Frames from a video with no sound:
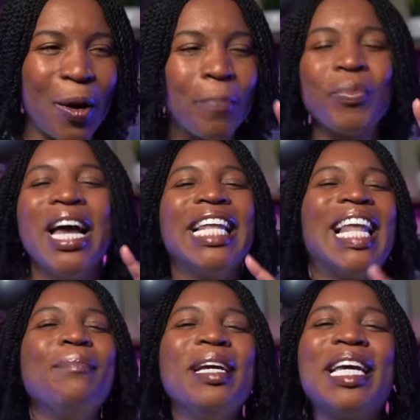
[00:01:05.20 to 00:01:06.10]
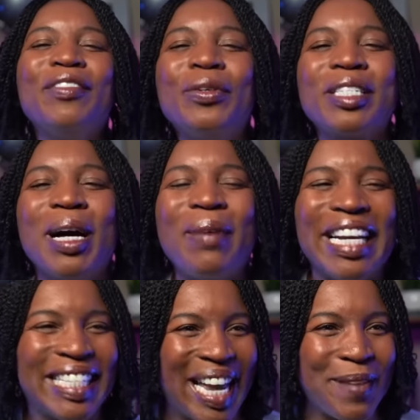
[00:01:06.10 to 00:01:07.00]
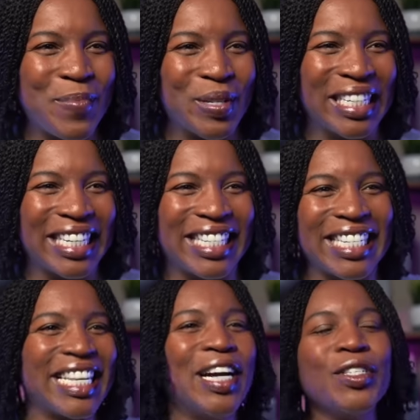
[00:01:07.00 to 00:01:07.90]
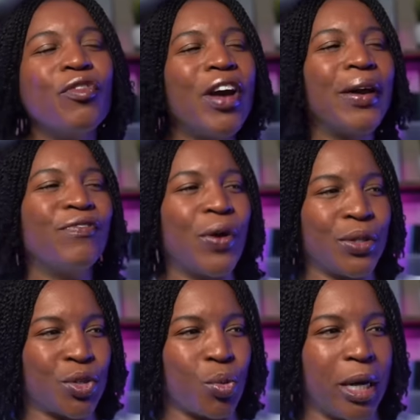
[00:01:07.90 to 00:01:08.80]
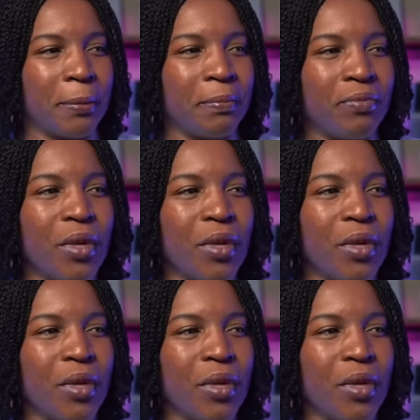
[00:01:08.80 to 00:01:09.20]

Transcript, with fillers: So let me give you some example sentences. Here's the very first one.